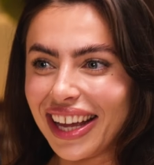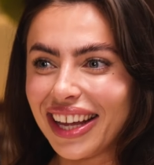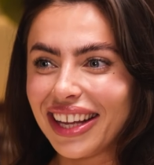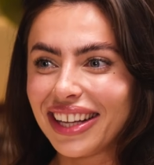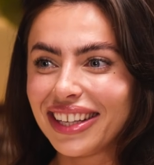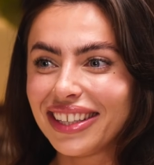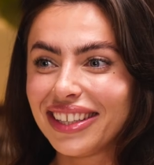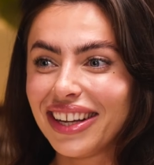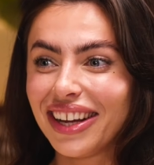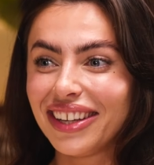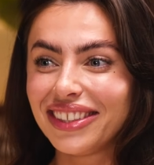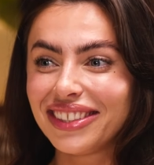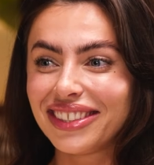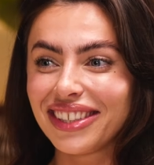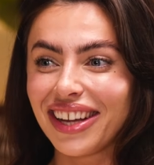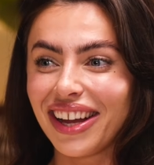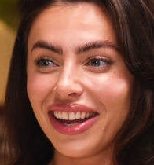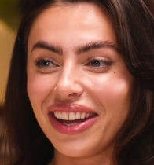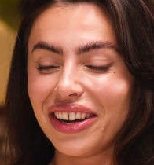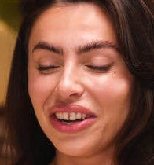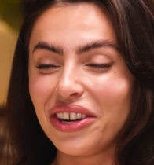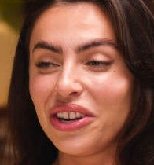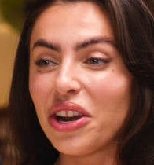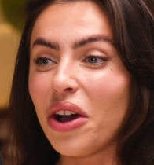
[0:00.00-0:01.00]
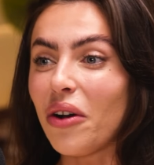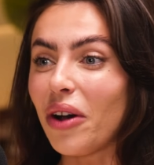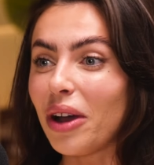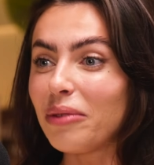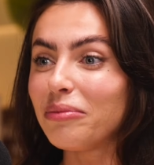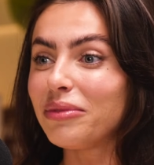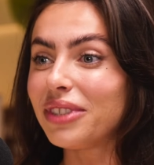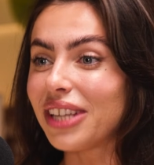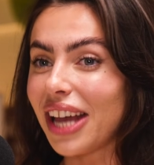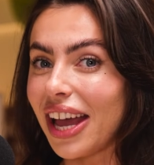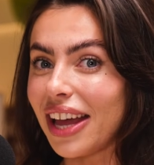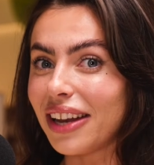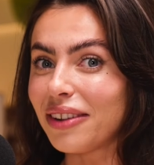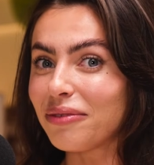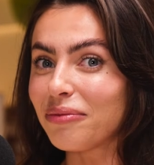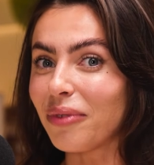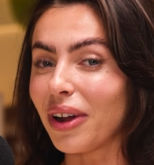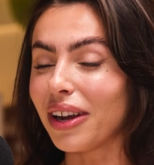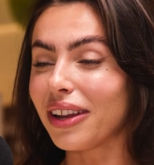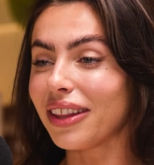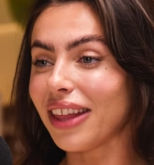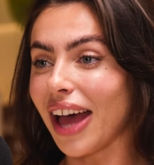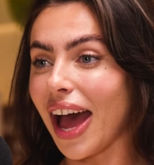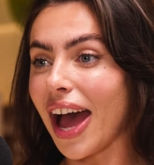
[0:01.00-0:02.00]
No, don't. No, I'm dead.
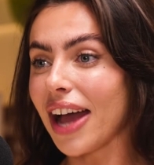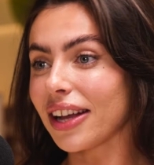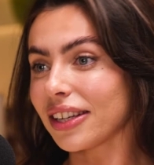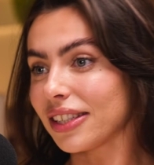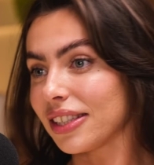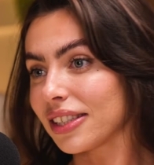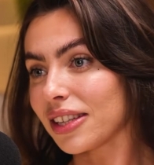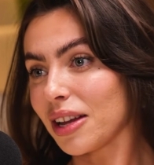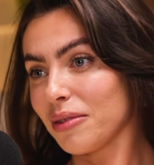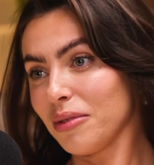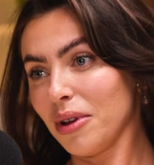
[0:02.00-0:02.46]
One of the actors come